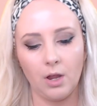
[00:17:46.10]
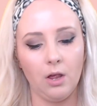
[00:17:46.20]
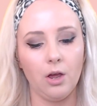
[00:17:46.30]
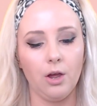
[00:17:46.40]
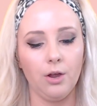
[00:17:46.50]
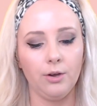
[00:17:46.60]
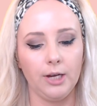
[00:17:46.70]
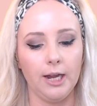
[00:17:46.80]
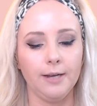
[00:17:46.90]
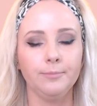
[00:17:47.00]

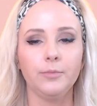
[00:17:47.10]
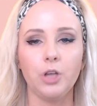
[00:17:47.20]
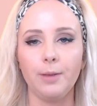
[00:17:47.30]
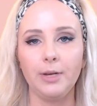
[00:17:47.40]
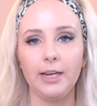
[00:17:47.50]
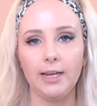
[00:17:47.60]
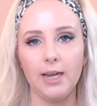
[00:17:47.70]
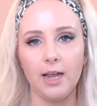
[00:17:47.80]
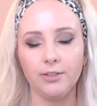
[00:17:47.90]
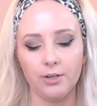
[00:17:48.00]
Okay, so I'm getting it
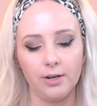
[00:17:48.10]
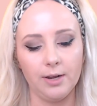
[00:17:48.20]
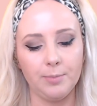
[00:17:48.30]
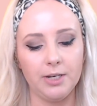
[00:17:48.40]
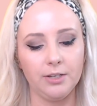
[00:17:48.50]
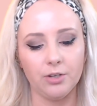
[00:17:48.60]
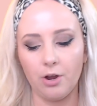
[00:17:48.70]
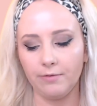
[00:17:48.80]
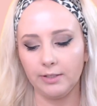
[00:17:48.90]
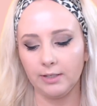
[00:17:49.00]
now. So lip tints are
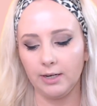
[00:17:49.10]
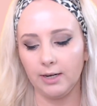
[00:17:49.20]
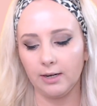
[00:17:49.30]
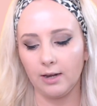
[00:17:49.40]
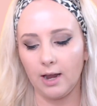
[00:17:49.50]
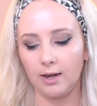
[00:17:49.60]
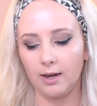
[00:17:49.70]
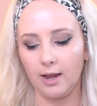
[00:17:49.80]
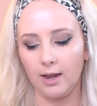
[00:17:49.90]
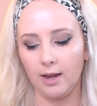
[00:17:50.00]
obviously like
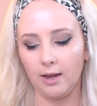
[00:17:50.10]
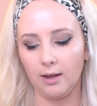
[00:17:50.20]
a